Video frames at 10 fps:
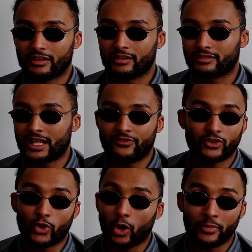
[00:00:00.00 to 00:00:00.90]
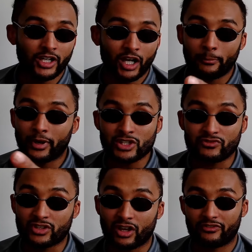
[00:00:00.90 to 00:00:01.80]
Nathan Gorman can't punch for
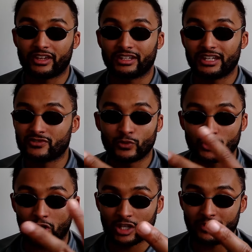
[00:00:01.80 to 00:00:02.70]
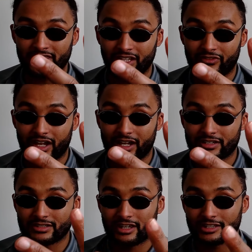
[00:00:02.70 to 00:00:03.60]
Toffee. These are all documented
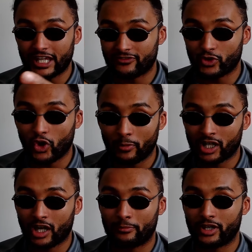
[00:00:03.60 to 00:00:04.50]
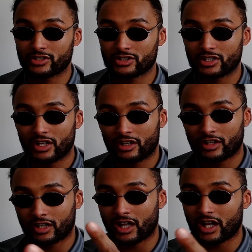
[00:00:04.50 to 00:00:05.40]
facts. Nathan Gorman can't punch.
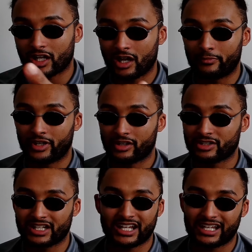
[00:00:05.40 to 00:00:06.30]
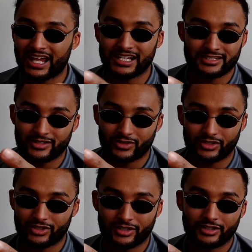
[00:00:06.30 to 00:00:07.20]
Clark can't punch. And Adelaide is no
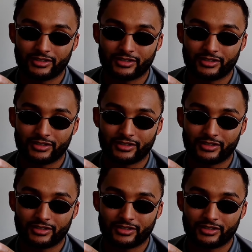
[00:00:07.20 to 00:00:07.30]
good.